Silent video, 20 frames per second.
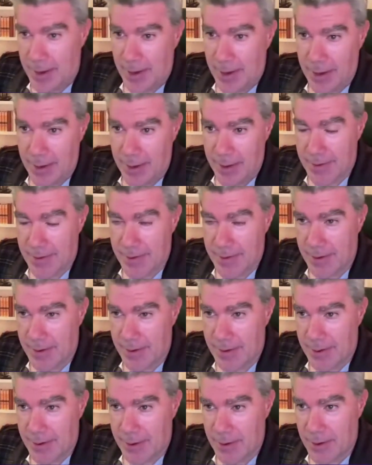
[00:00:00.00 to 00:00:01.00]
and it's
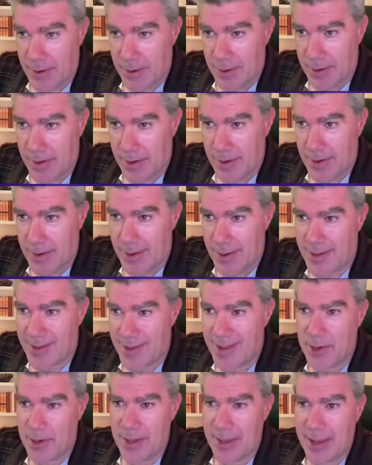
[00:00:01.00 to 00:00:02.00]
gonna go. It's
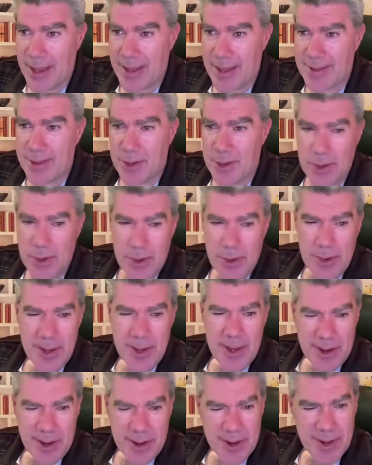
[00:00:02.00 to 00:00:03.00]
usually a
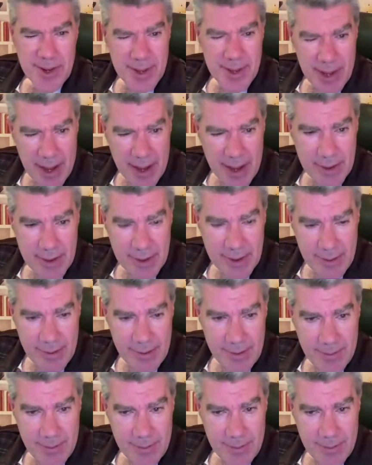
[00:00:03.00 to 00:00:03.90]
two-year cycle.